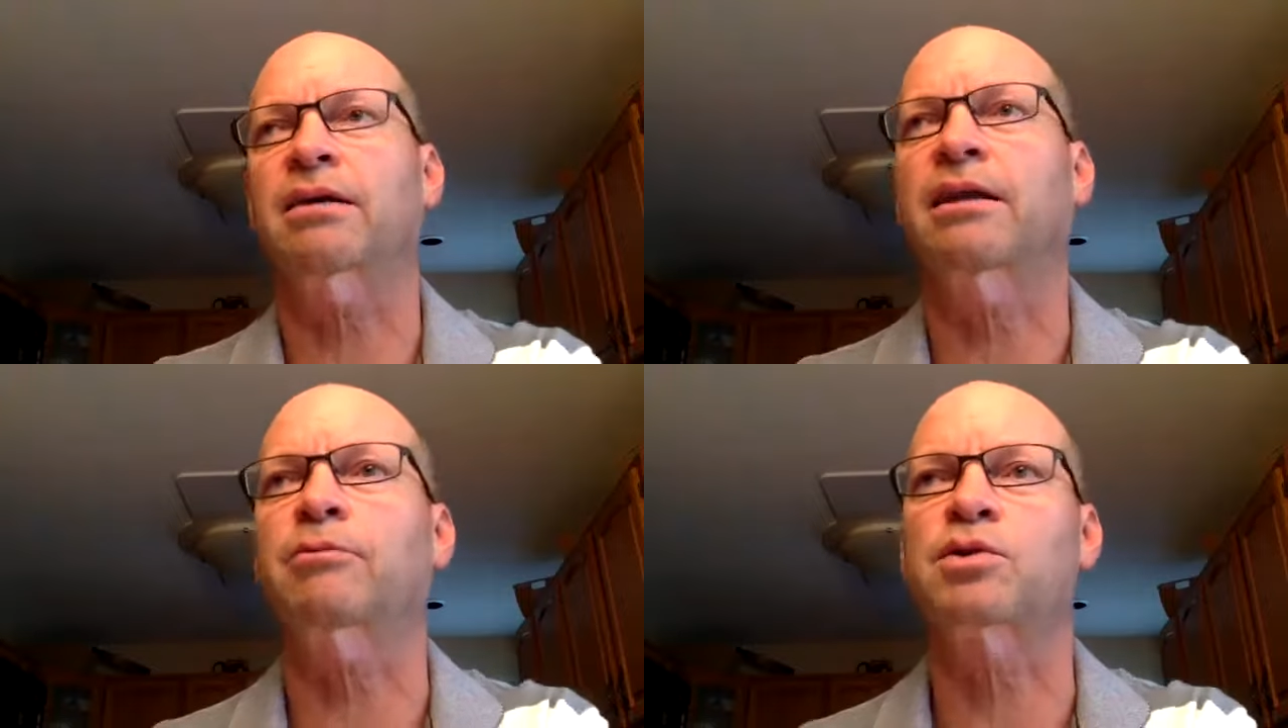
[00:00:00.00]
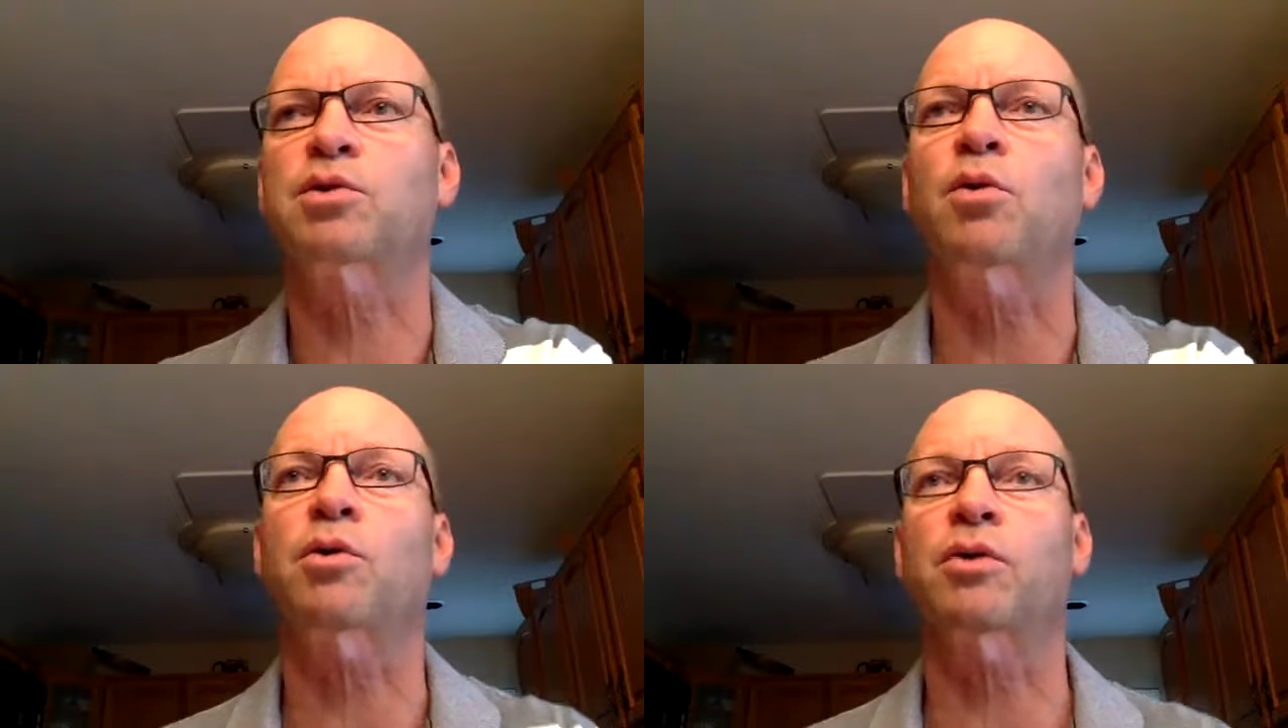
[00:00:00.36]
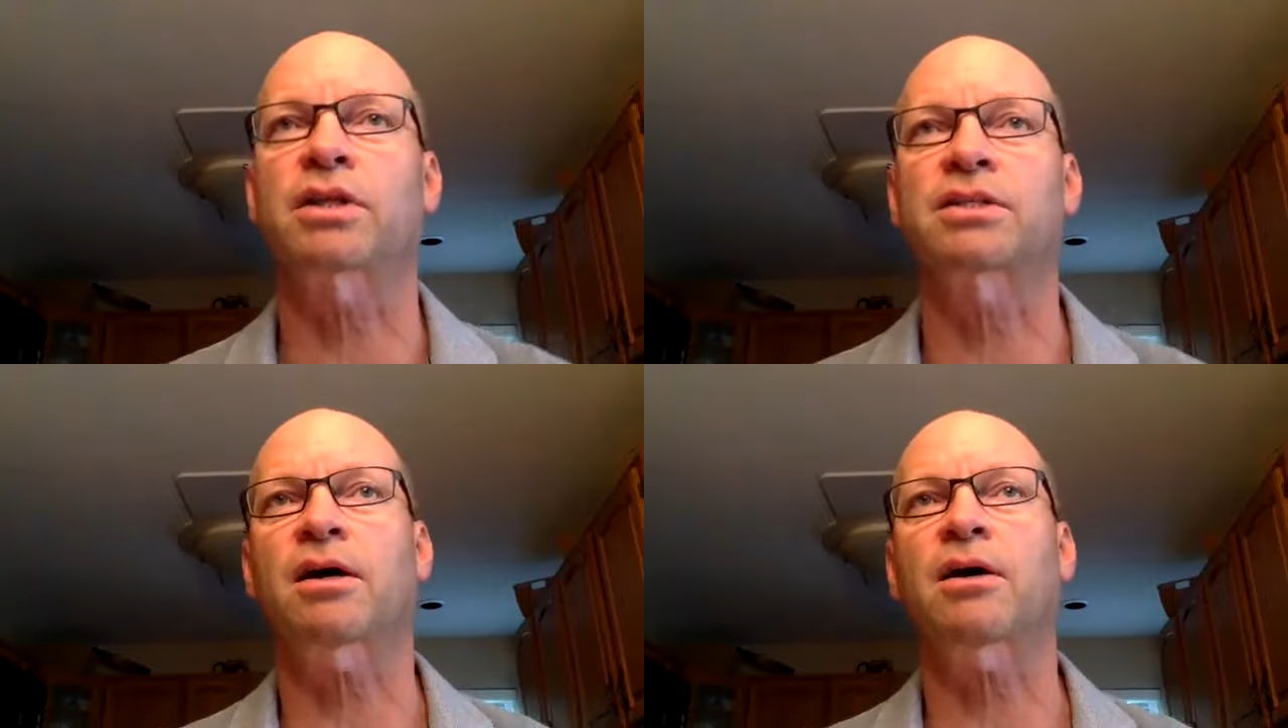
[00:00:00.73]
And they would soak her in
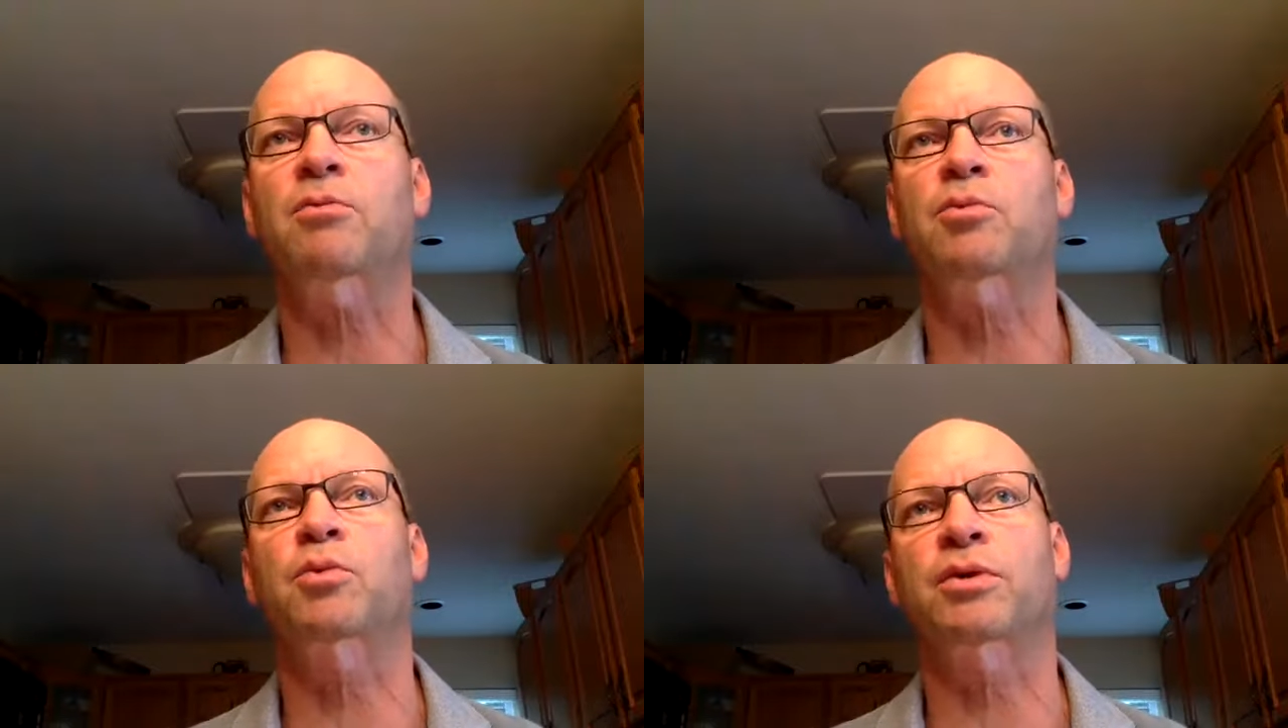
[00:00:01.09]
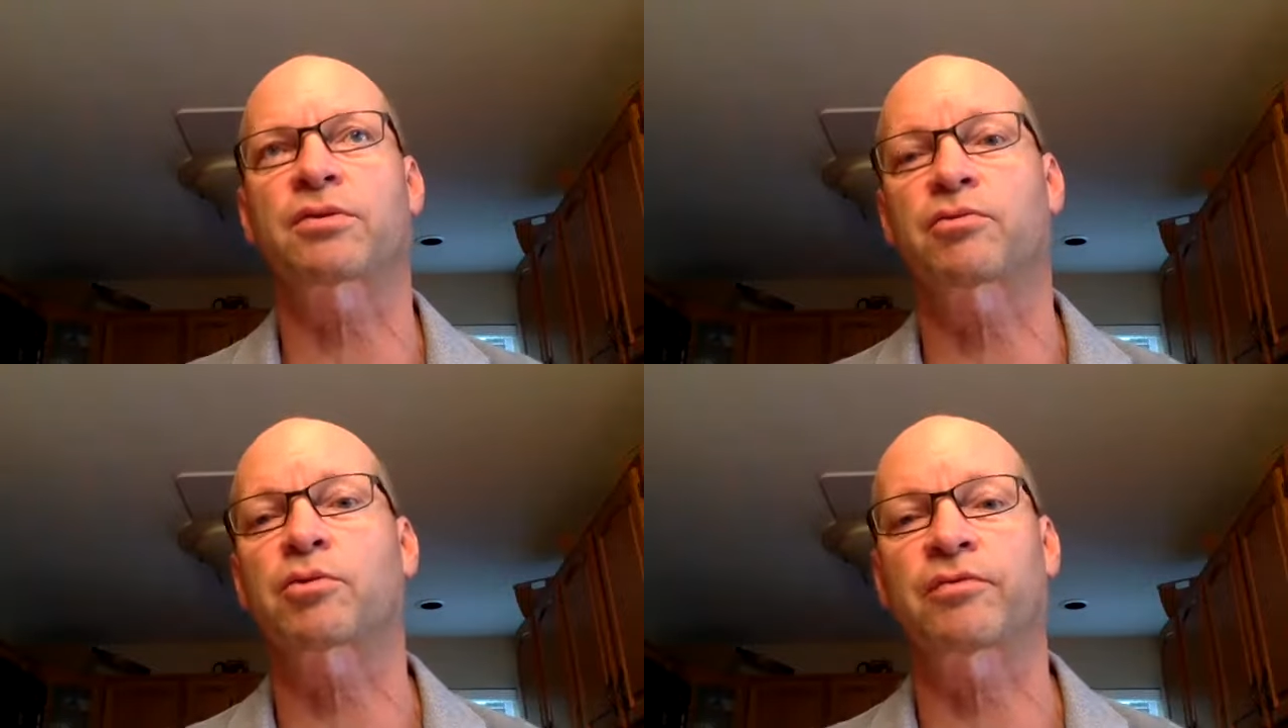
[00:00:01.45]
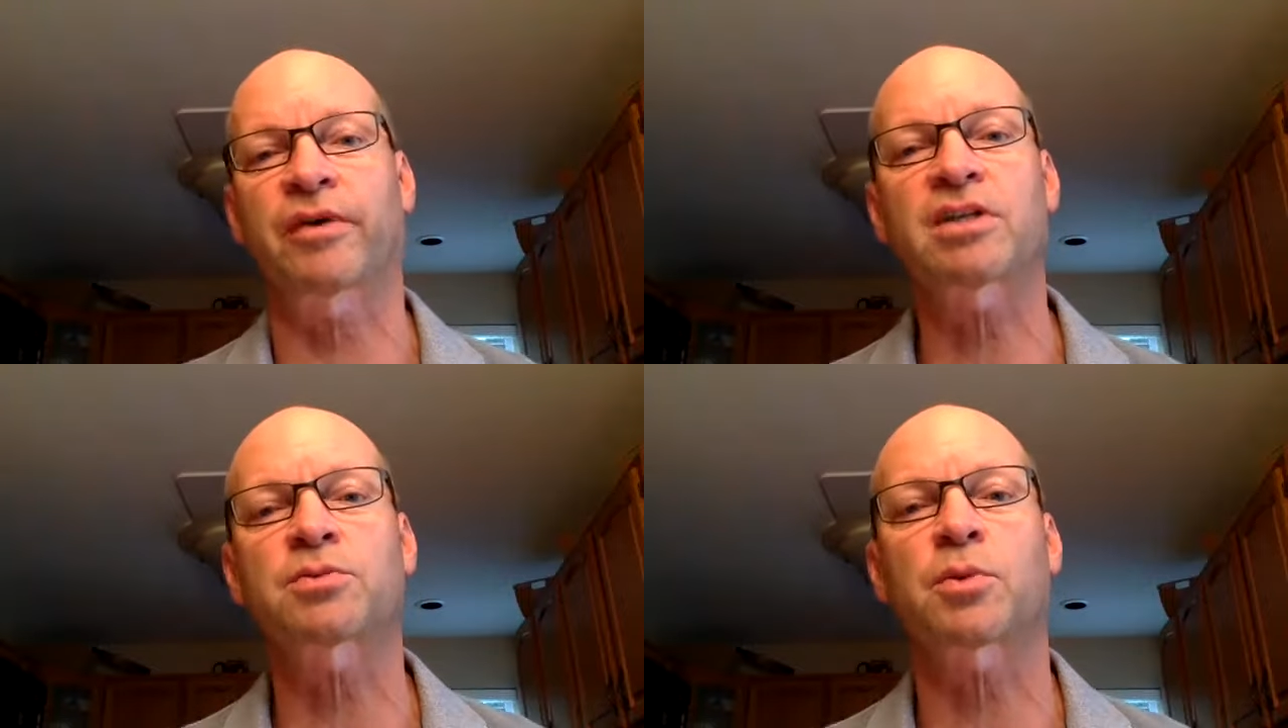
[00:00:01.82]
the tub with fruit and
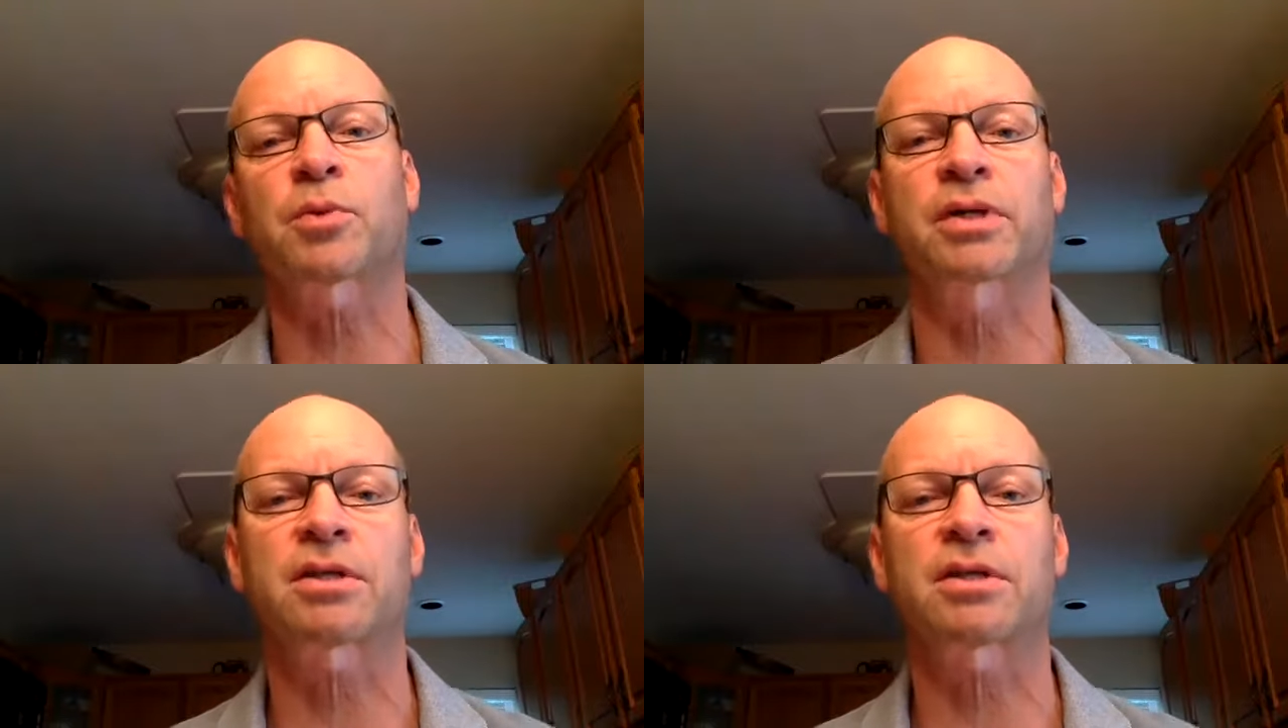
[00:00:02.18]
vegetable rinse.